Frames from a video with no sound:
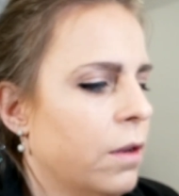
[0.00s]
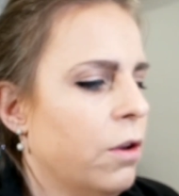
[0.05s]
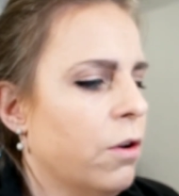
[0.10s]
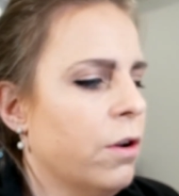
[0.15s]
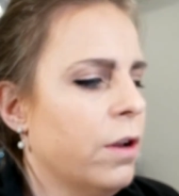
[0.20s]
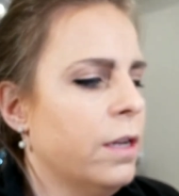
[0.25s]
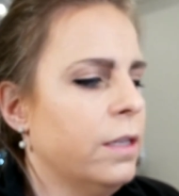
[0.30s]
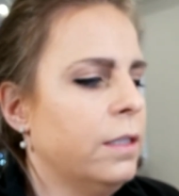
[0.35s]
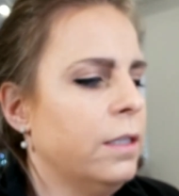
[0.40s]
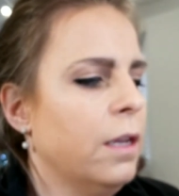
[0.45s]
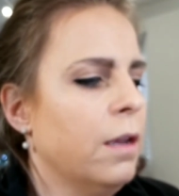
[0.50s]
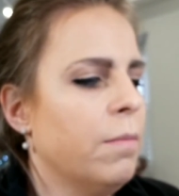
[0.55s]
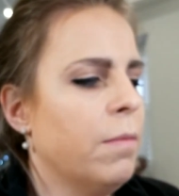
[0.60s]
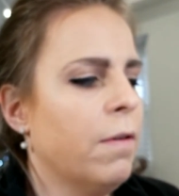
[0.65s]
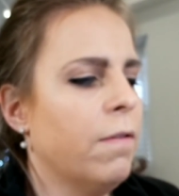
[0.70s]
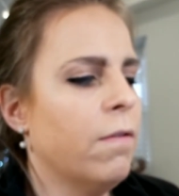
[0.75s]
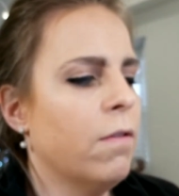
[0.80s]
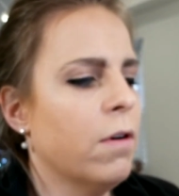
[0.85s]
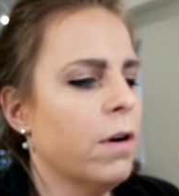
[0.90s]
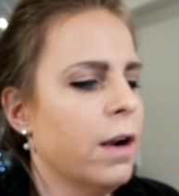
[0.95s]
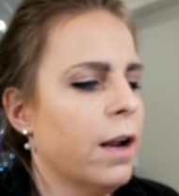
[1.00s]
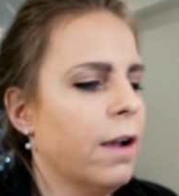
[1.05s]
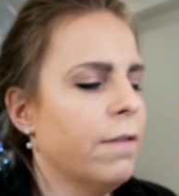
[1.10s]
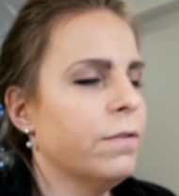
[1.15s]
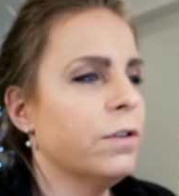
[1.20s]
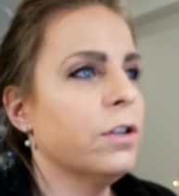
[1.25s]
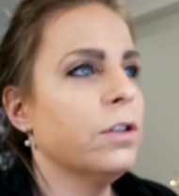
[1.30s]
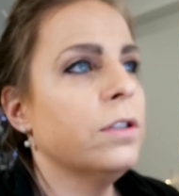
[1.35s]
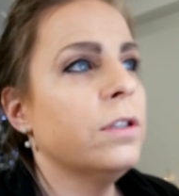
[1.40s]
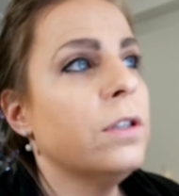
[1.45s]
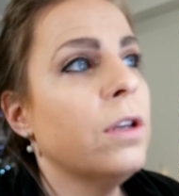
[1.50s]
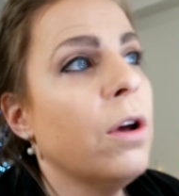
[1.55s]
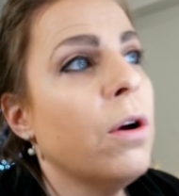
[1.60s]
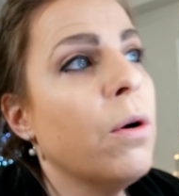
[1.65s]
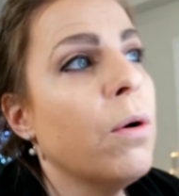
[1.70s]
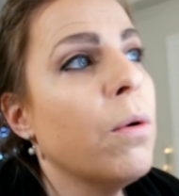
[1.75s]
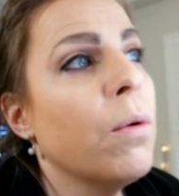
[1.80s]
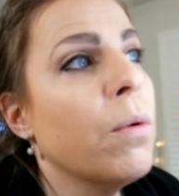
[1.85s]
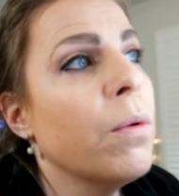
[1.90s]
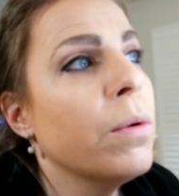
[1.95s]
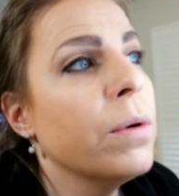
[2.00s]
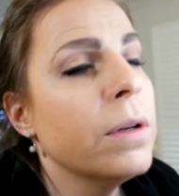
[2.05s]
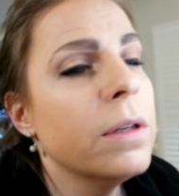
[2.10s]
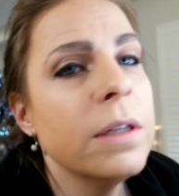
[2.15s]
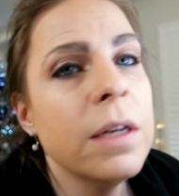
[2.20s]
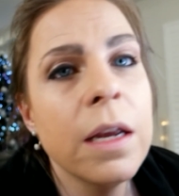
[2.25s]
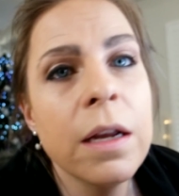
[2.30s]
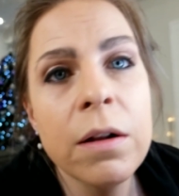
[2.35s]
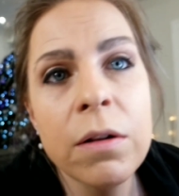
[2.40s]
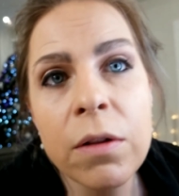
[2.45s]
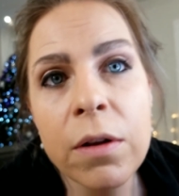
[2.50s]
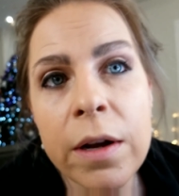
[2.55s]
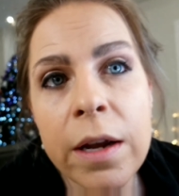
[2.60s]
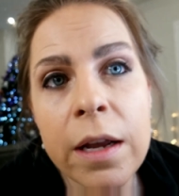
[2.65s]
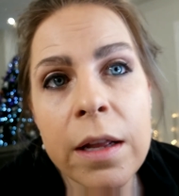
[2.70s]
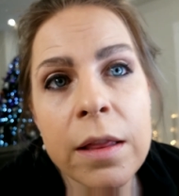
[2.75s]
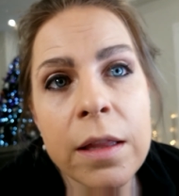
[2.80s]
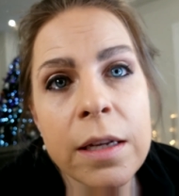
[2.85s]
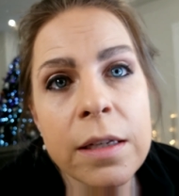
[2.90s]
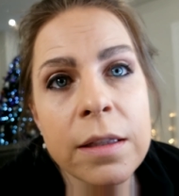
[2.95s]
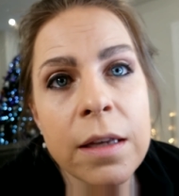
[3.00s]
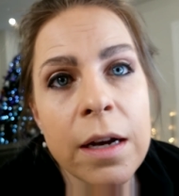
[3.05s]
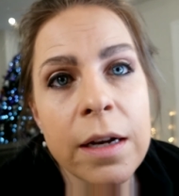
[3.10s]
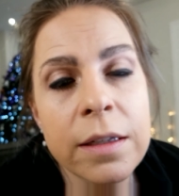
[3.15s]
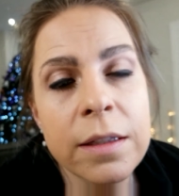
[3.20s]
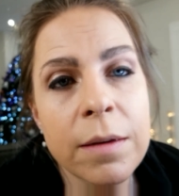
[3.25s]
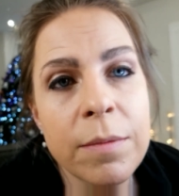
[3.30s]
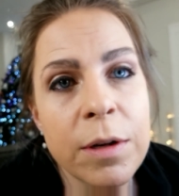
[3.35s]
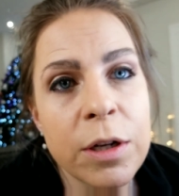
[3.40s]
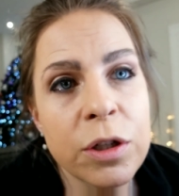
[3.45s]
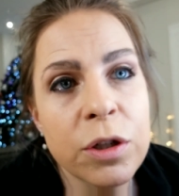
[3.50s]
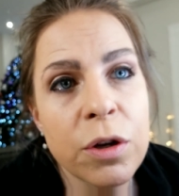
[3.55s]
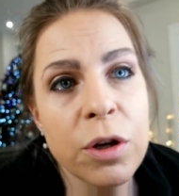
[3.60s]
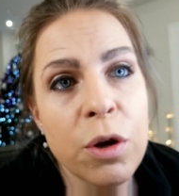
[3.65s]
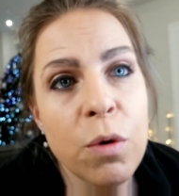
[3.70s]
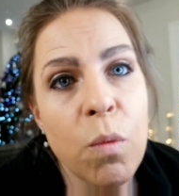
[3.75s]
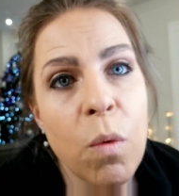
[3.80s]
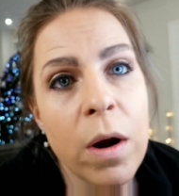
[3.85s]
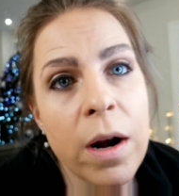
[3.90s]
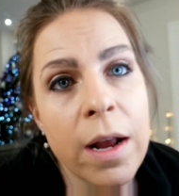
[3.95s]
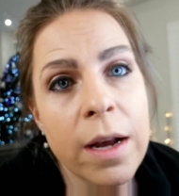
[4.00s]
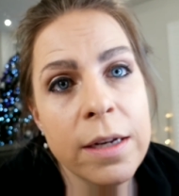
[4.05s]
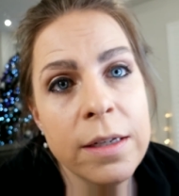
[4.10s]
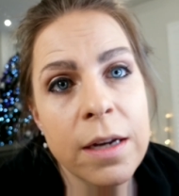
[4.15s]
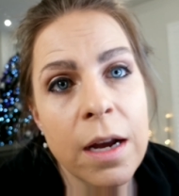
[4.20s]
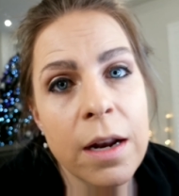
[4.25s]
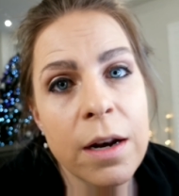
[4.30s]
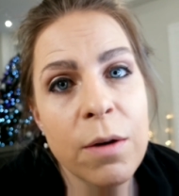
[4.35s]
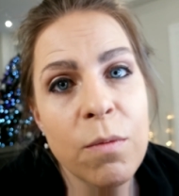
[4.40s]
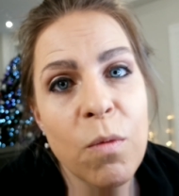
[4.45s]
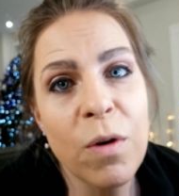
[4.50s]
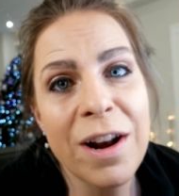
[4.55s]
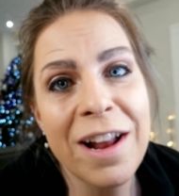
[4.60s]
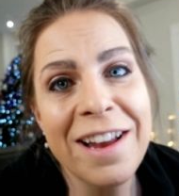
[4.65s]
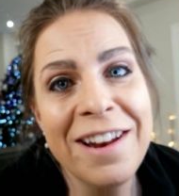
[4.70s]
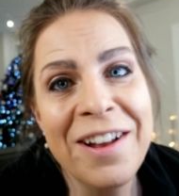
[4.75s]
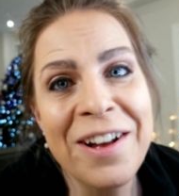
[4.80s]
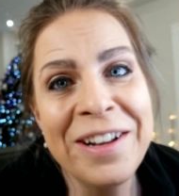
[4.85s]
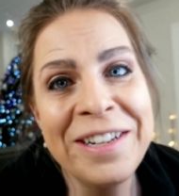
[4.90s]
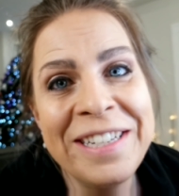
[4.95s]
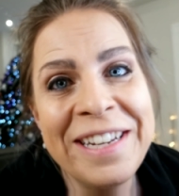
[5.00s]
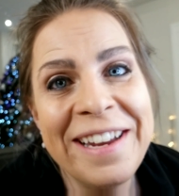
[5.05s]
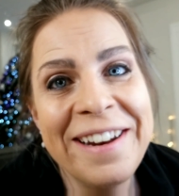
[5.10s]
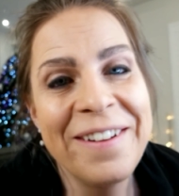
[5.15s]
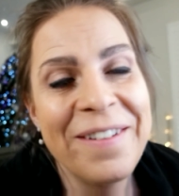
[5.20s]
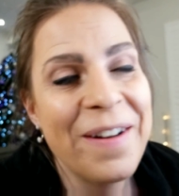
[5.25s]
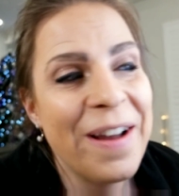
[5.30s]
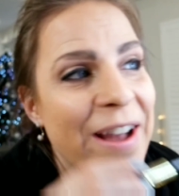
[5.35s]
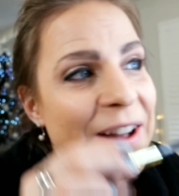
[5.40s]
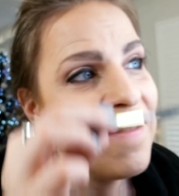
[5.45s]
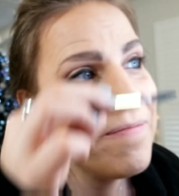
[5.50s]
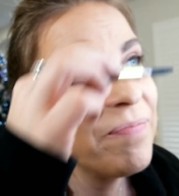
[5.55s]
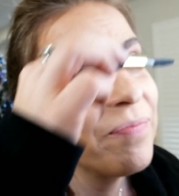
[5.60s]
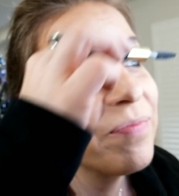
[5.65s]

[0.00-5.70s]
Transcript: you're gonna see a before and after. So take a look at these eyes. I'm gonna show you one eye done and one eye not done, okay?